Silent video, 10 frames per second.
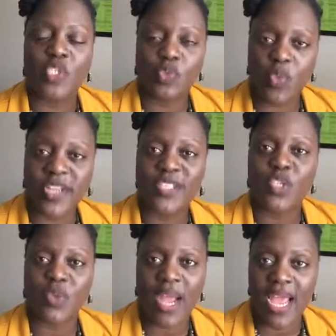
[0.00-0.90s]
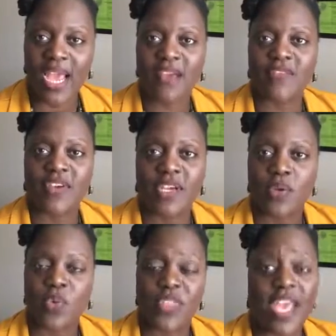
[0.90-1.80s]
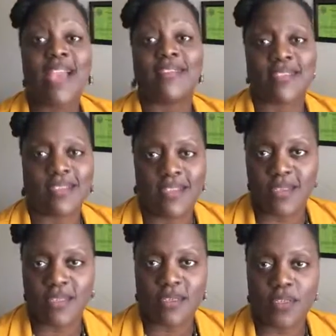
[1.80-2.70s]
you want to strive with excellence.